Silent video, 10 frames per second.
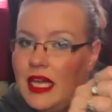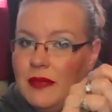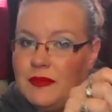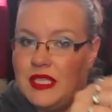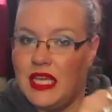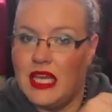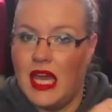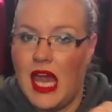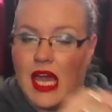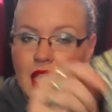Ipsy
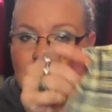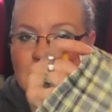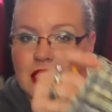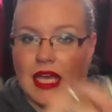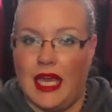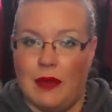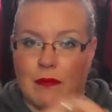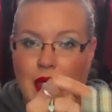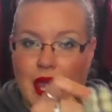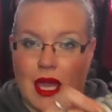Glam
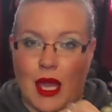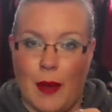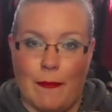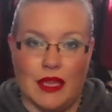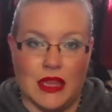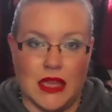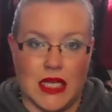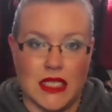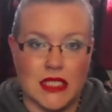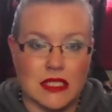Bag
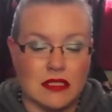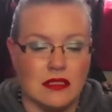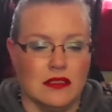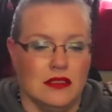Plus.